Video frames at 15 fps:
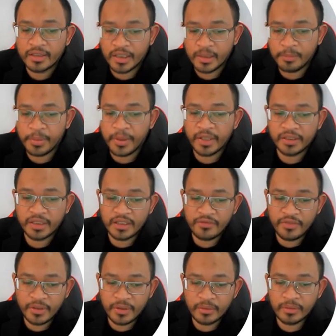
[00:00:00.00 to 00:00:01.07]
simple
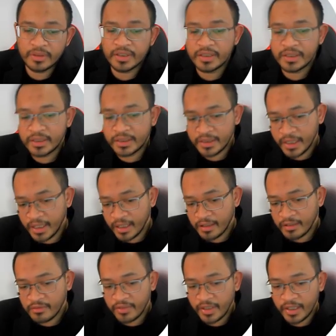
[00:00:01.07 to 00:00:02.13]
attribute,
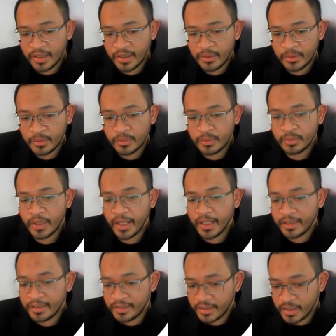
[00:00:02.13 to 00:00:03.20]
single value
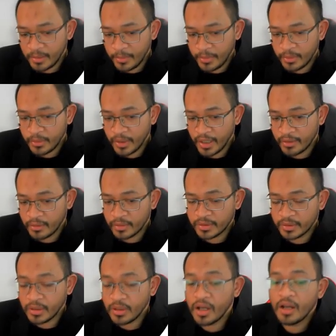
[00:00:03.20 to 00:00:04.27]
attribute, and
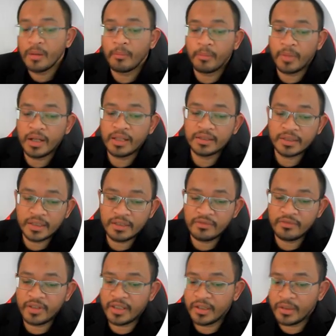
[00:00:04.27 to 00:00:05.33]
also
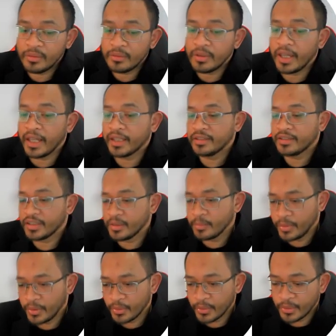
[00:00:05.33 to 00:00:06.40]
multi-value
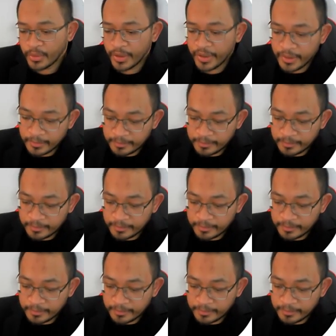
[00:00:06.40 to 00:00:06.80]
attribute.